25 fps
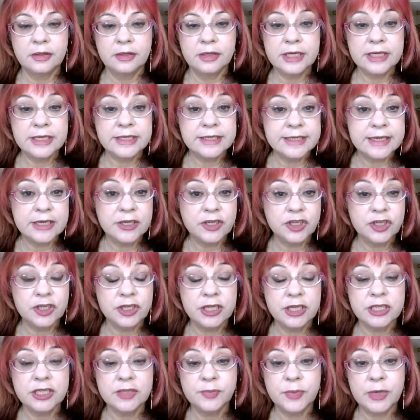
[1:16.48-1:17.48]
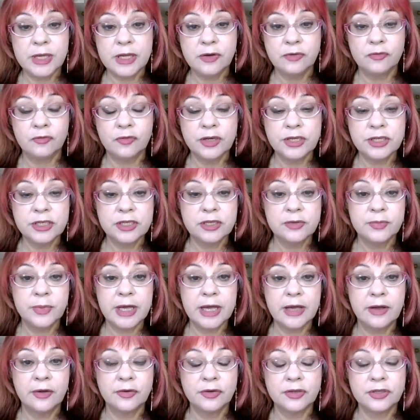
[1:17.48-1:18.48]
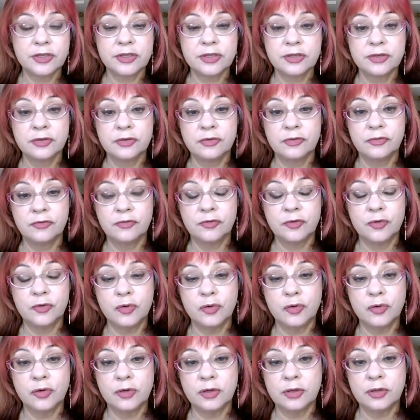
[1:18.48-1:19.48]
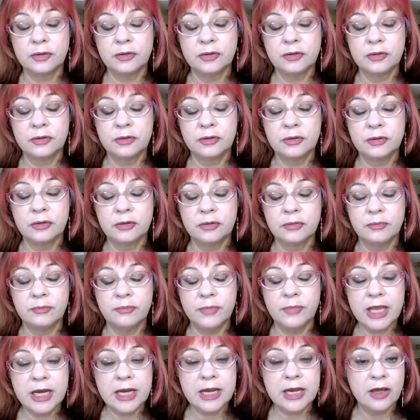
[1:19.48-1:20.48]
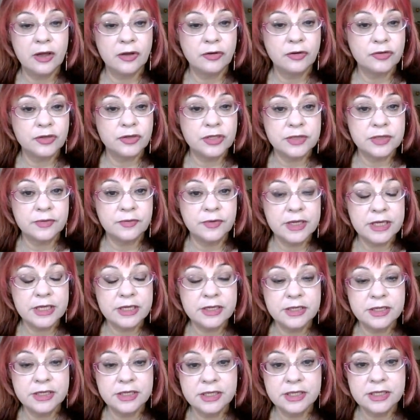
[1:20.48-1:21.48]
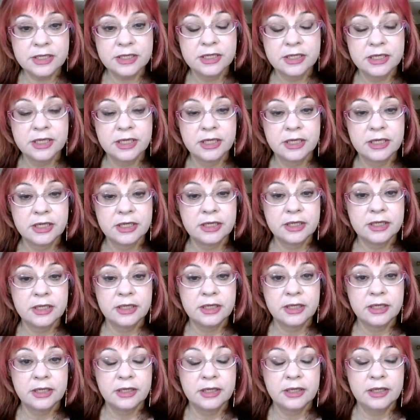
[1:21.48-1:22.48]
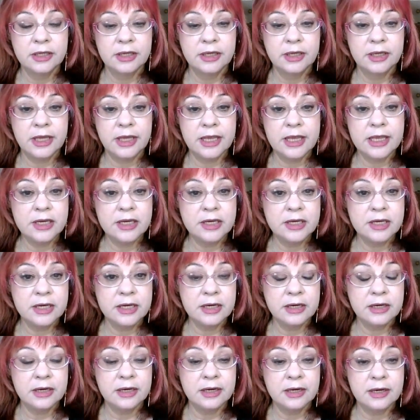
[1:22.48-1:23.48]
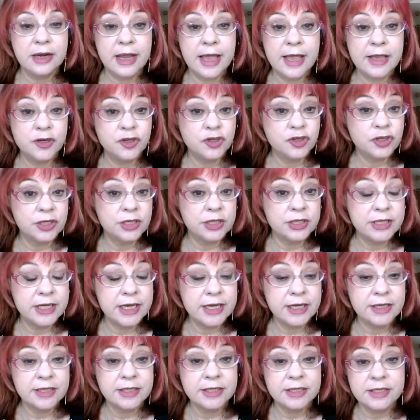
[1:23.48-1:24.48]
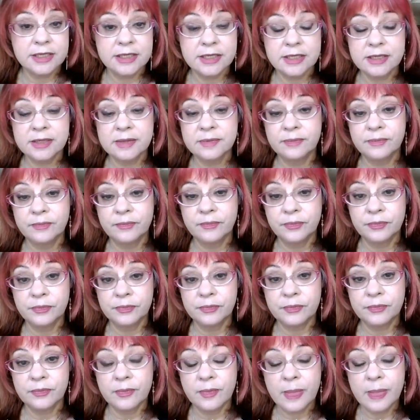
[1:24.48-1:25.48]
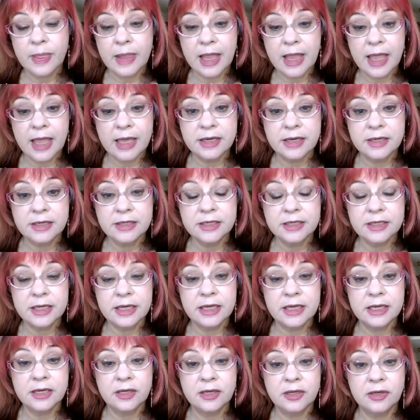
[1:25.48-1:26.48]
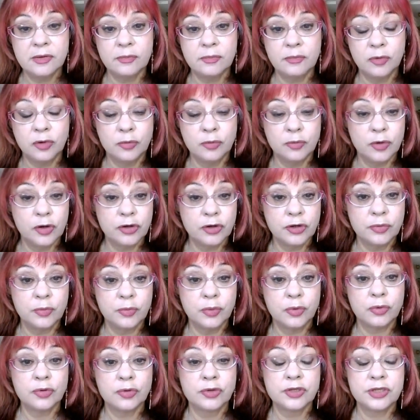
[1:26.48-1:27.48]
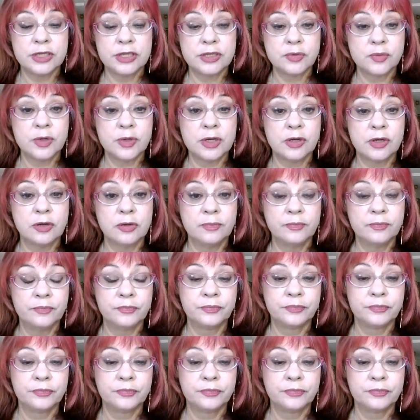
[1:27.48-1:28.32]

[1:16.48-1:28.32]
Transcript: The Ascension has been written about for many hundreds of years in ancient texts and in more modern books as well.